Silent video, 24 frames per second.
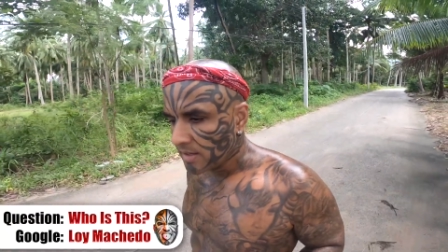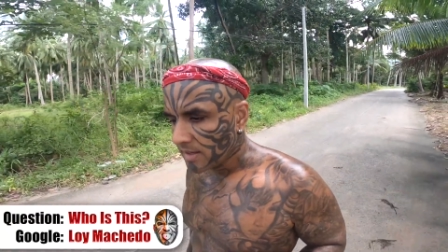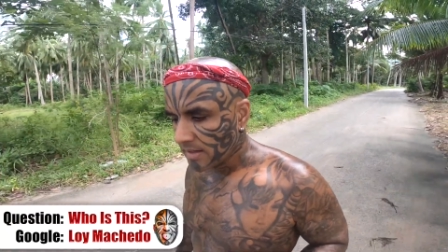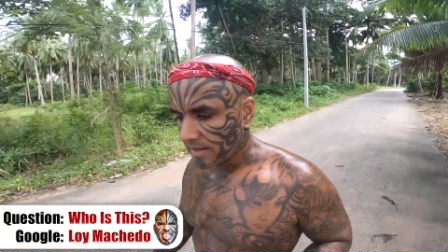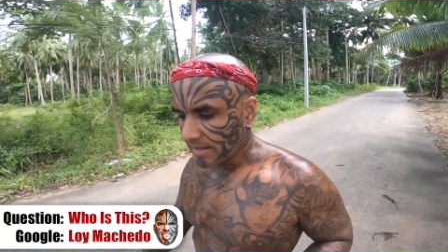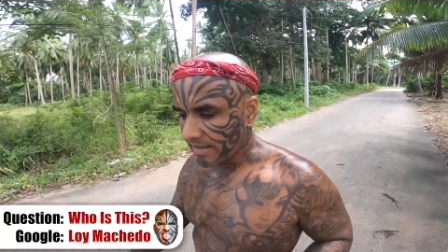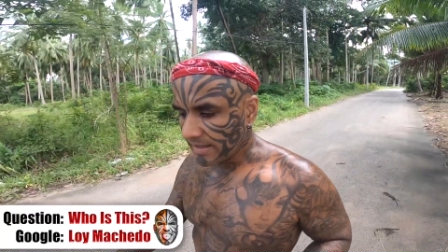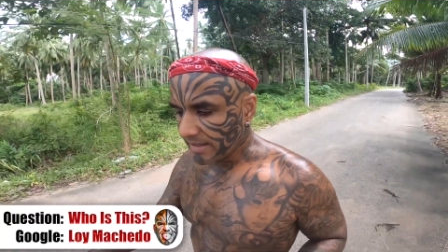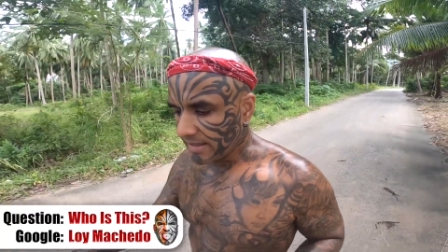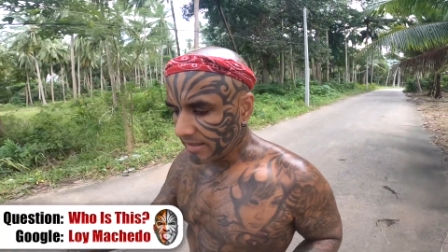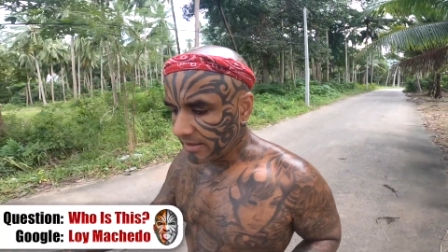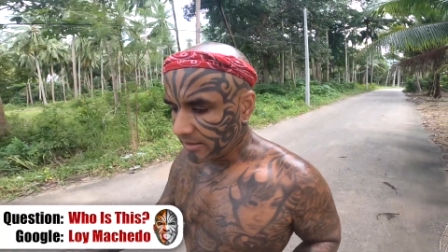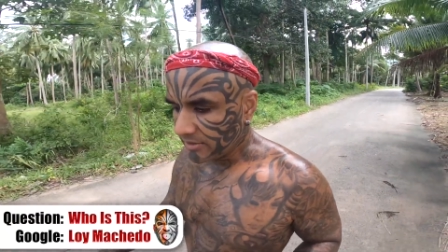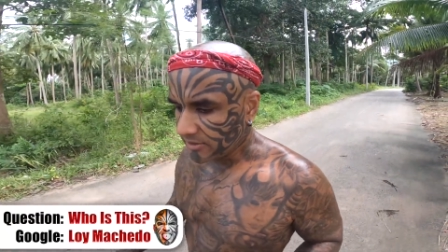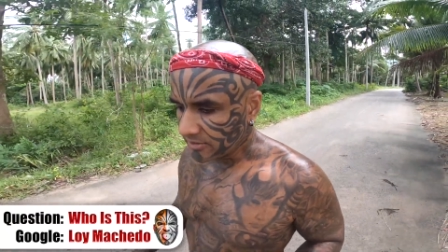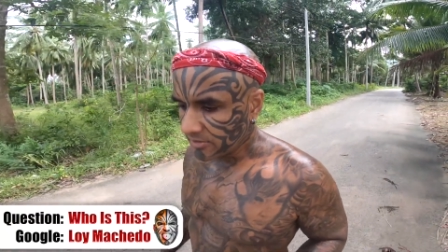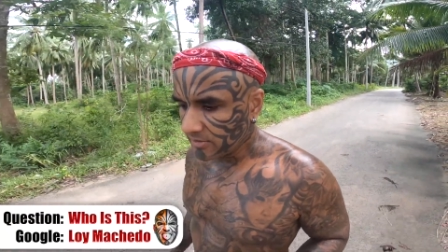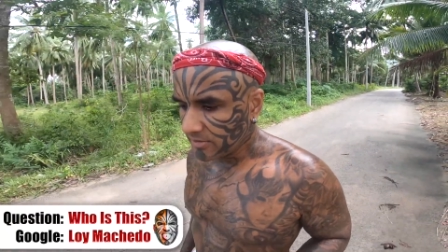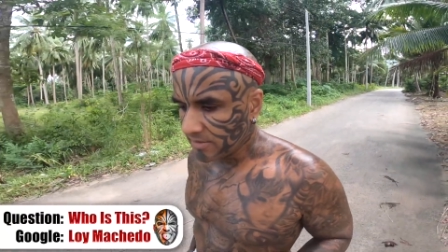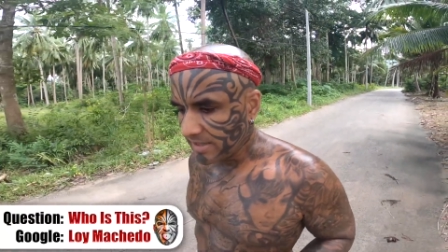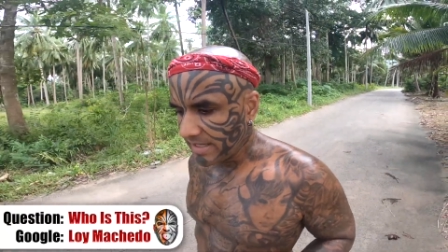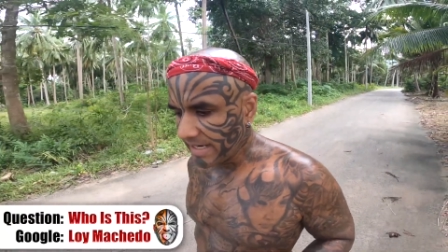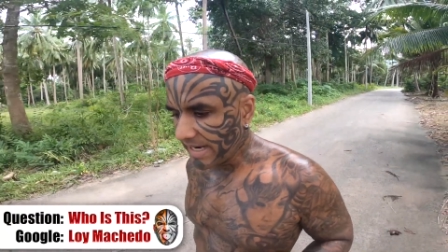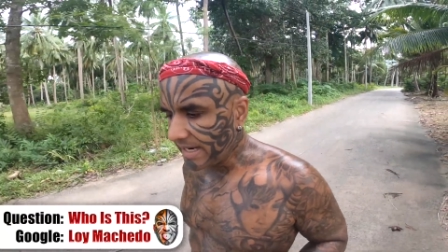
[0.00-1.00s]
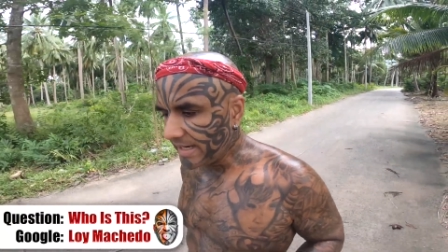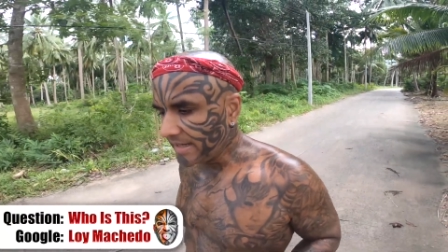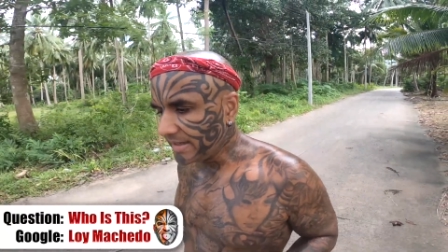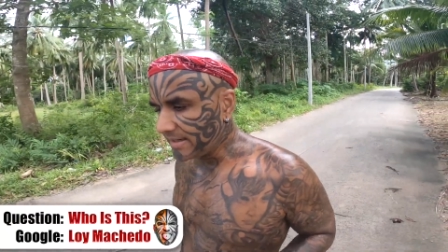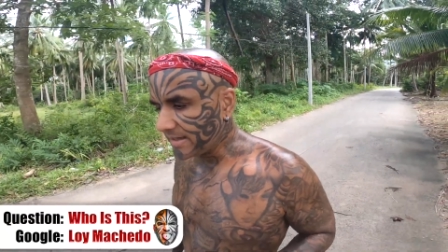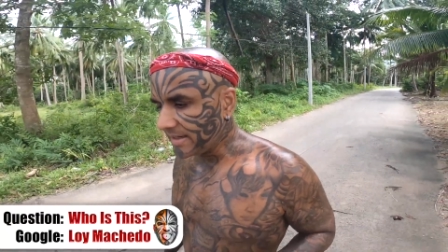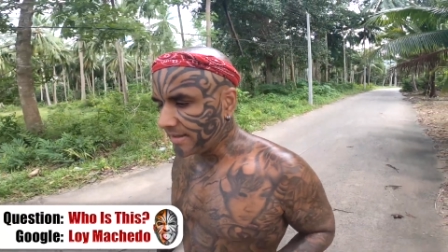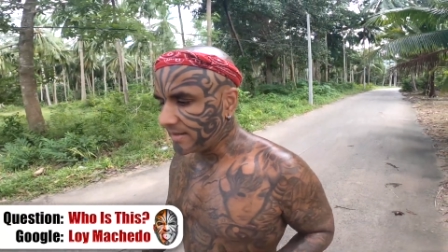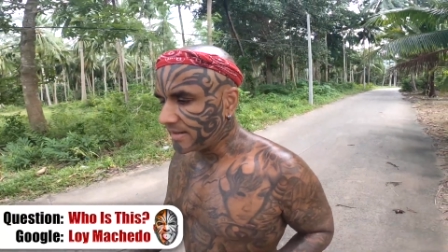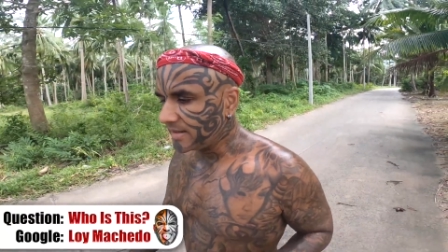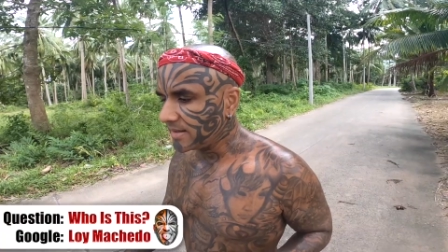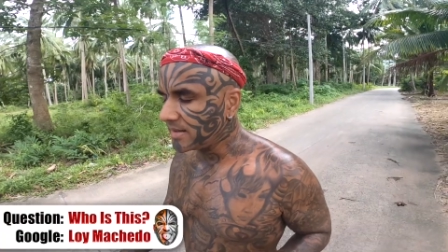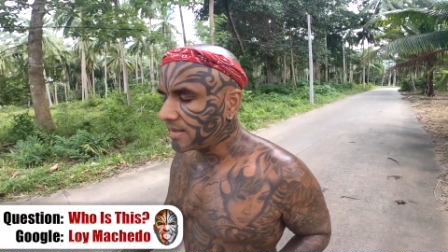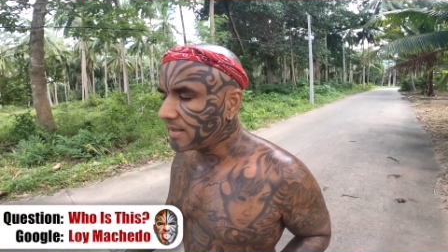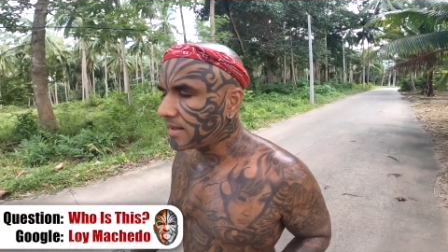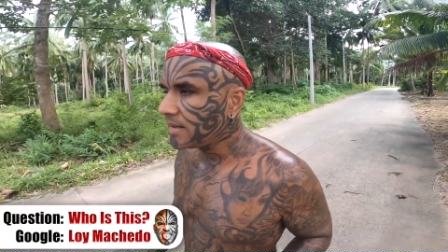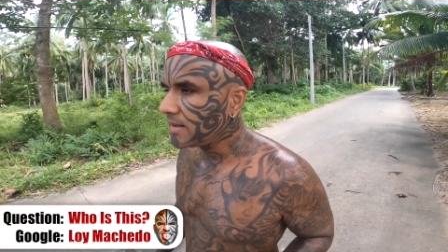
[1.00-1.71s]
getting into debt and